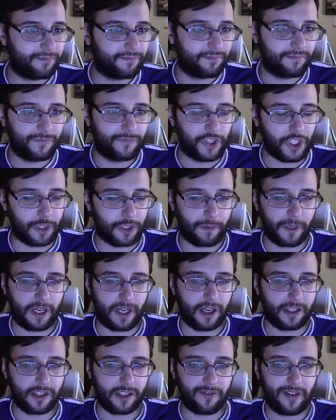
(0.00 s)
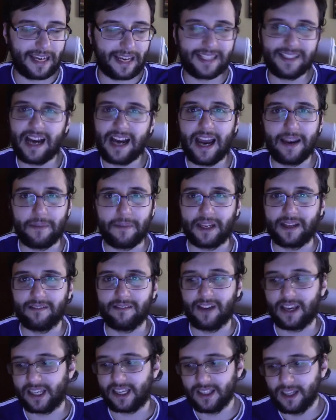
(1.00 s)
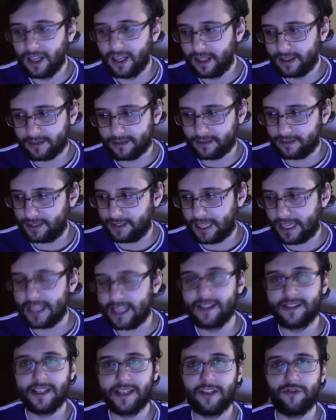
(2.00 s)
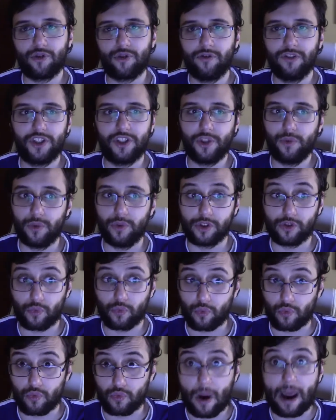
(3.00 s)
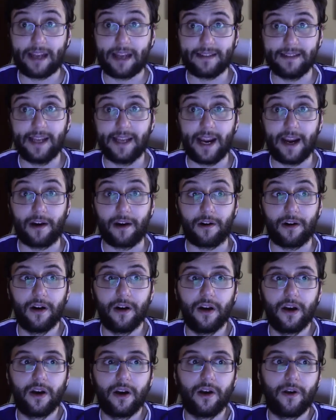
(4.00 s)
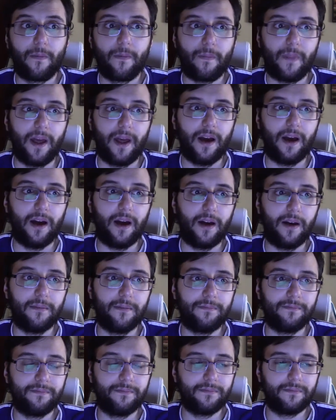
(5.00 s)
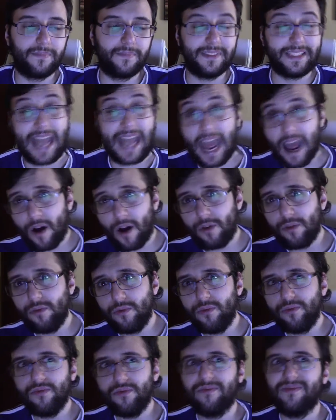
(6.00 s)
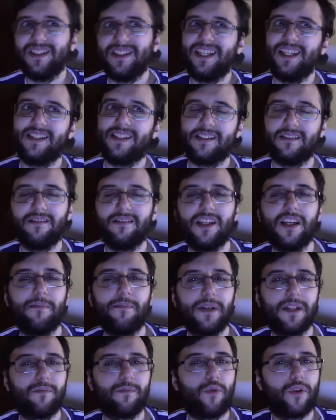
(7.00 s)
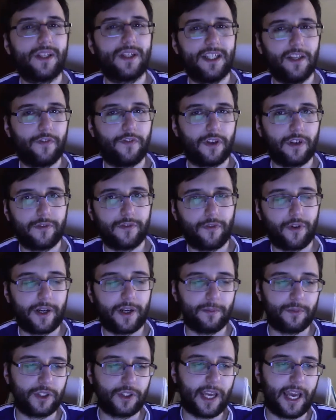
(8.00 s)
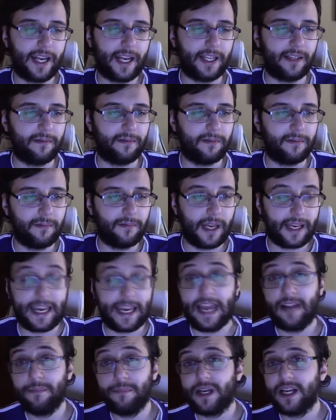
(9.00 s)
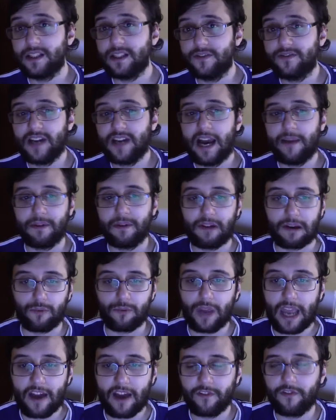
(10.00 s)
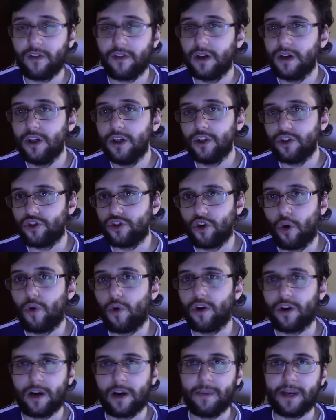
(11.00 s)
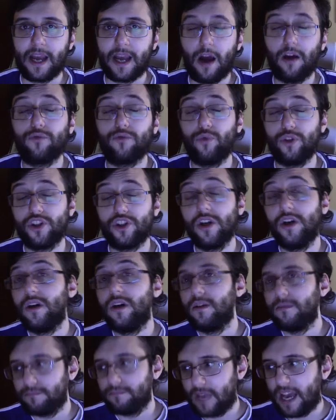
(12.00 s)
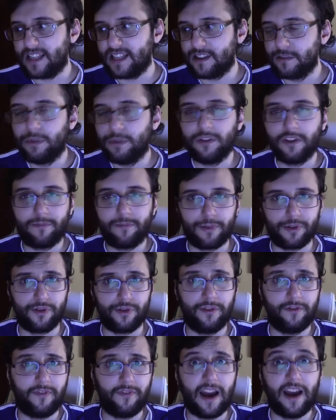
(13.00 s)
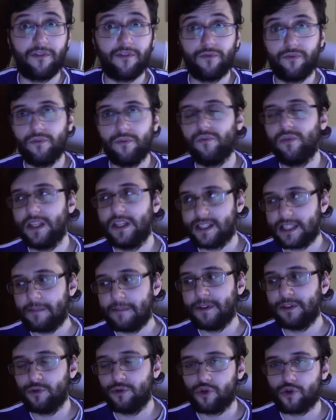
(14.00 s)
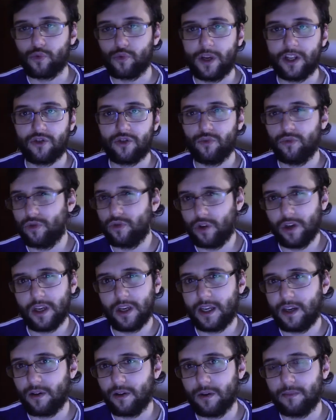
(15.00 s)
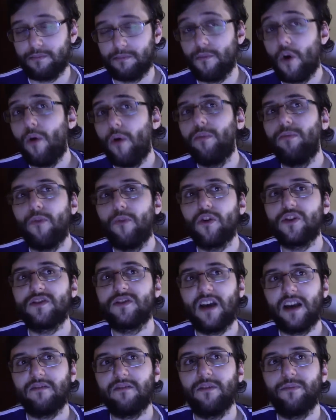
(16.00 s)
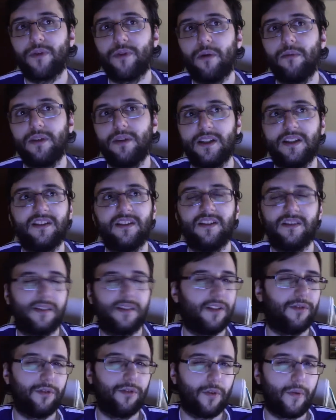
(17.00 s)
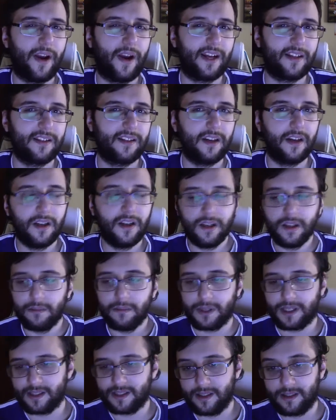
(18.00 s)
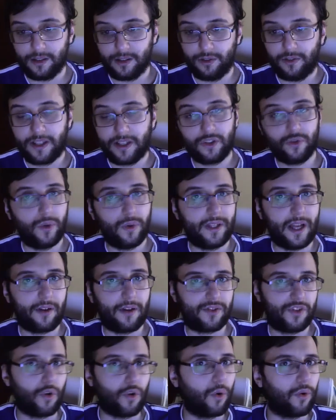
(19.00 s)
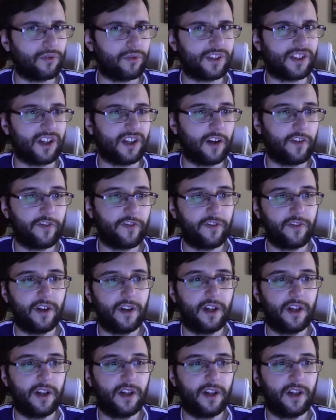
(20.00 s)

just because of, like, timing. Like, the Insane Trilogy was right there. Now it's a little bit more difficult for him to get in, again because of timing. Like, we have Joker coming out, which I still believe Persona 5 is coming to Switch. We're gonna hear it most likely probably in a Nintendo Direct, because Nintendo likes to announce their own stuff.